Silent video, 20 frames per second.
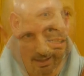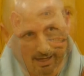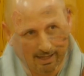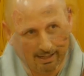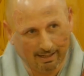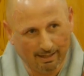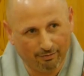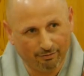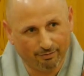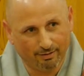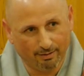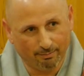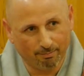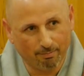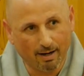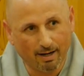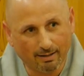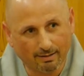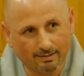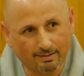I left the
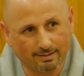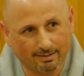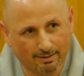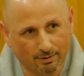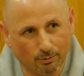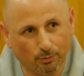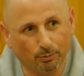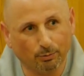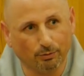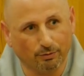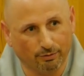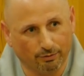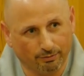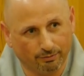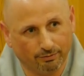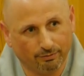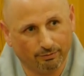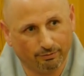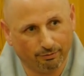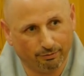monks' hood
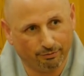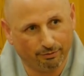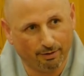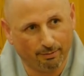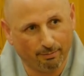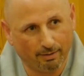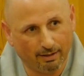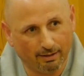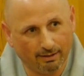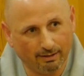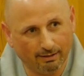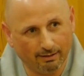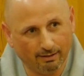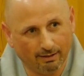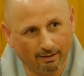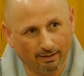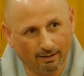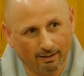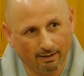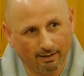family
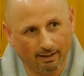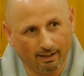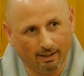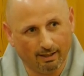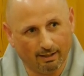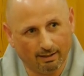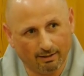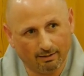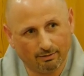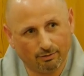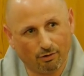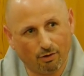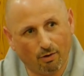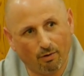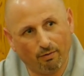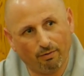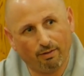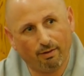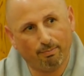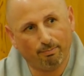and go
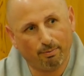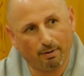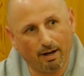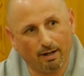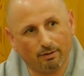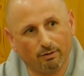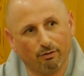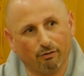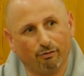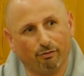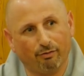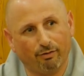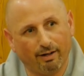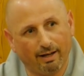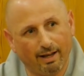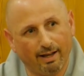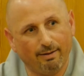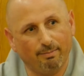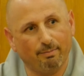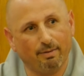on the path of
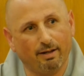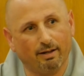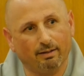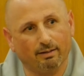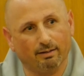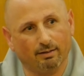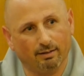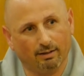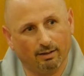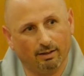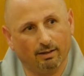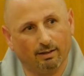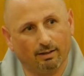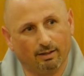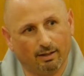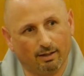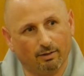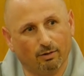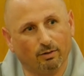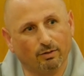laymen.
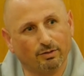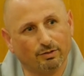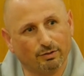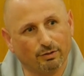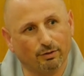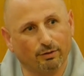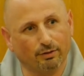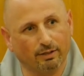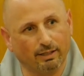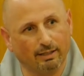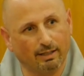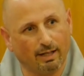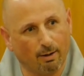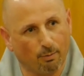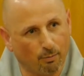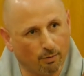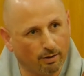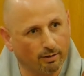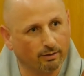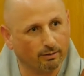can also, in
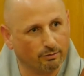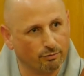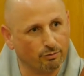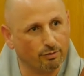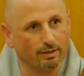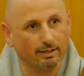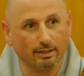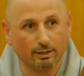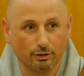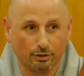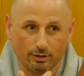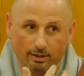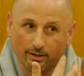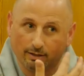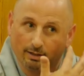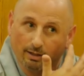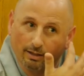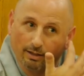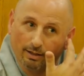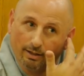our
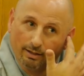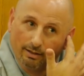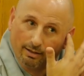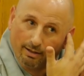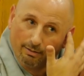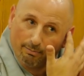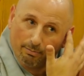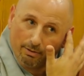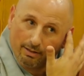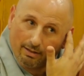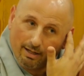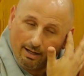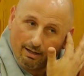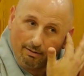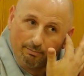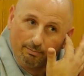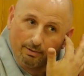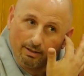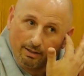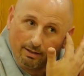tradition, can
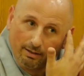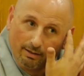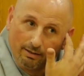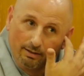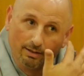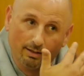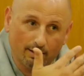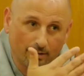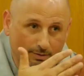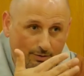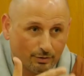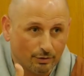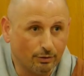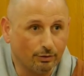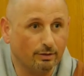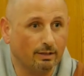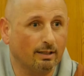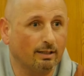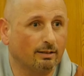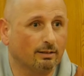become a, a
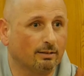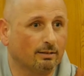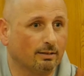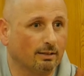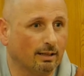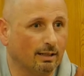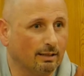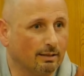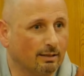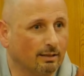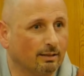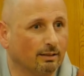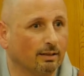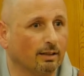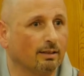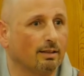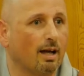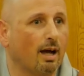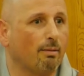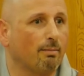student, later
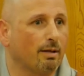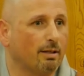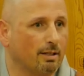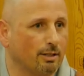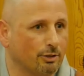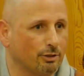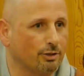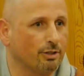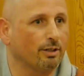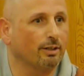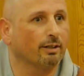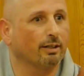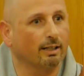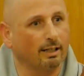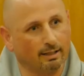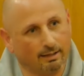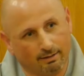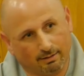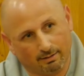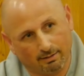a Dharma teacher,
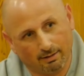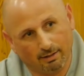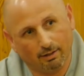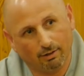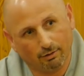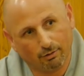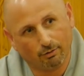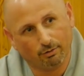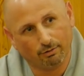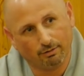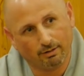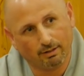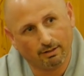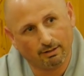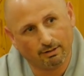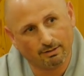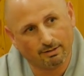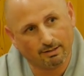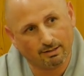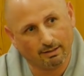and
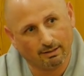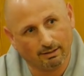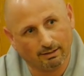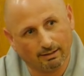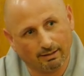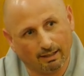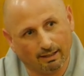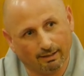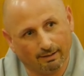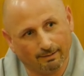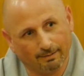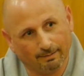continuously, yeah.